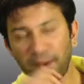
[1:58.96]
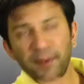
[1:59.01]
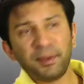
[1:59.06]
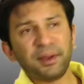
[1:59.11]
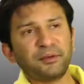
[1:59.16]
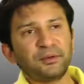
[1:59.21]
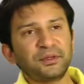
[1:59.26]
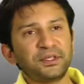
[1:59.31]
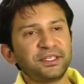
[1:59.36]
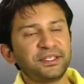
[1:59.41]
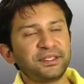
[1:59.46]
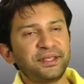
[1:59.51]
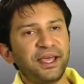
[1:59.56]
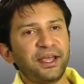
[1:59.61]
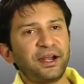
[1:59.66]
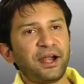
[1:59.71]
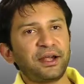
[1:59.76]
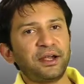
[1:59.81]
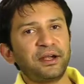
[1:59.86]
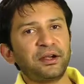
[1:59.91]
mean, it was just
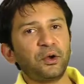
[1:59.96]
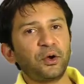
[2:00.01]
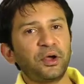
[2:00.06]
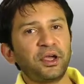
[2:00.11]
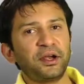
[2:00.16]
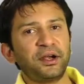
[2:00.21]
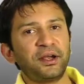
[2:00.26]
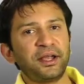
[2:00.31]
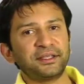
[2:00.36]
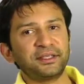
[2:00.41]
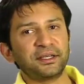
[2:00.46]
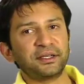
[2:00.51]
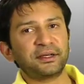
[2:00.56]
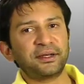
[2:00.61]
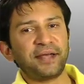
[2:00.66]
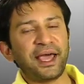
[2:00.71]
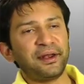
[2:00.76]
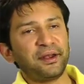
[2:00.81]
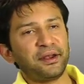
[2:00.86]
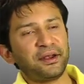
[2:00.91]
there. I didn't look at it as a
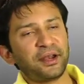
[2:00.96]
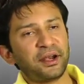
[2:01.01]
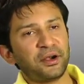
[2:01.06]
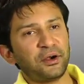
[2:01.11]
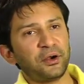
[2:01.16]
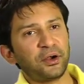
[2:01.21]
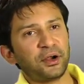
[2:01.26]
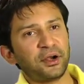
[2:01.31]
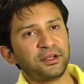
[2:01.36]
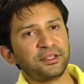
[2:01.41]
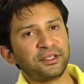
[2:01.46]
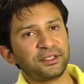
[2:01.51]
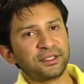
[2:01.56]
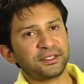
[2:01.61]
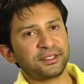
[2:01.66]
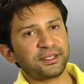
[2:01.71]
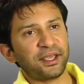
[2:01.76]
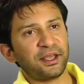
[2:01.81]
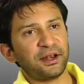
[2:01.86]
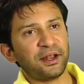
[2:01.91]
talent, I didn't look at it as a
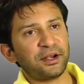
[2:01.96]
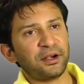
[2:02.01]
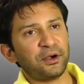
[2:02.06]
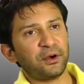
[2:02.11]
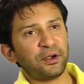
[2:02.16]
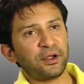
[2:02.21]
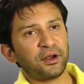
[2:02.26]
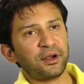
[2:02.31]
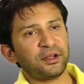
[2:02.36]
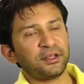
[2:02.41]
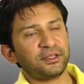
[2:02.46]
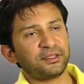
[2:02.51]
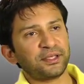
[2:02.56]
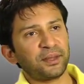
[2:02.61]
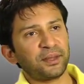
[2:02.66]
skill, I didn't look at it as